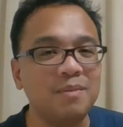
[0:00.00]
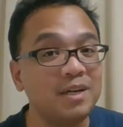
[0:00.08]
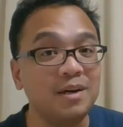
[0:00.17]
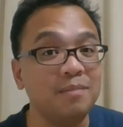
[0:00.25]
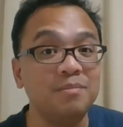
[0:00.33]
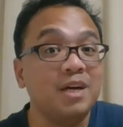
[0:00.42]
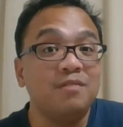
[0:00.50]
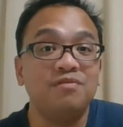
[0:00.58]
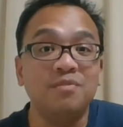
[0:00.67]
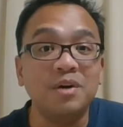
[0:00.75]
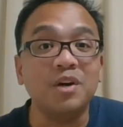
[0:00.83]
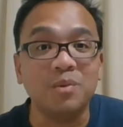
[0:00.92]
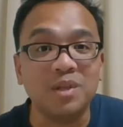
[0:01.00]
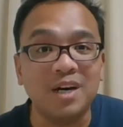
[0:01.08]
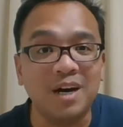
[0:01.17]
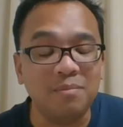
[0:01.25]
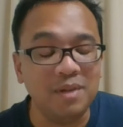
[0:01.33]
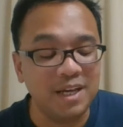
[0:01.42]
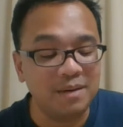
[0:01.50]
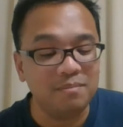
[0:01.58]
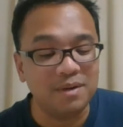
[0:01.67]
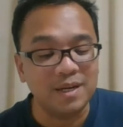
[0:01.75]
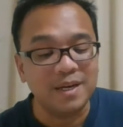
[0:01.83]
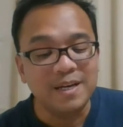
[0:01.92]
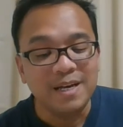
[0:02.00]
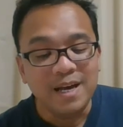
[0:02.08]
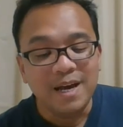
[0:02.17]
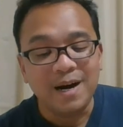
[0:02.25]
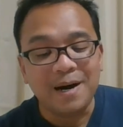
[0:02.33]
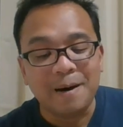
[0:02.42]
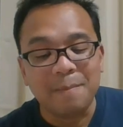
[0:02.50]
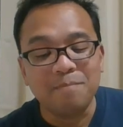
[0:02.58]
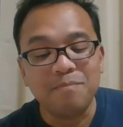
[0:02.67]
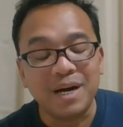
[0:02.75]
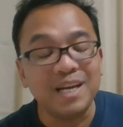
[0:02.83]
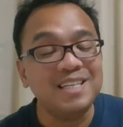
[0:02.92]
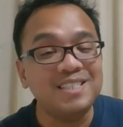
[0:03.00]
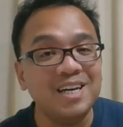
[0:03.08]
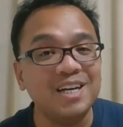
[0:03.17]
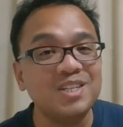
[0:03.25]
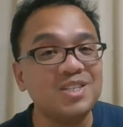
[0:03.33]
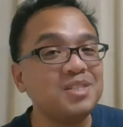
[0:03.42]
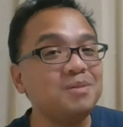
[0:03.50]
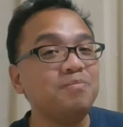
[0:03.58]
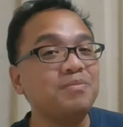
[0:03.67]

I'm not familiar with comp lit, but it does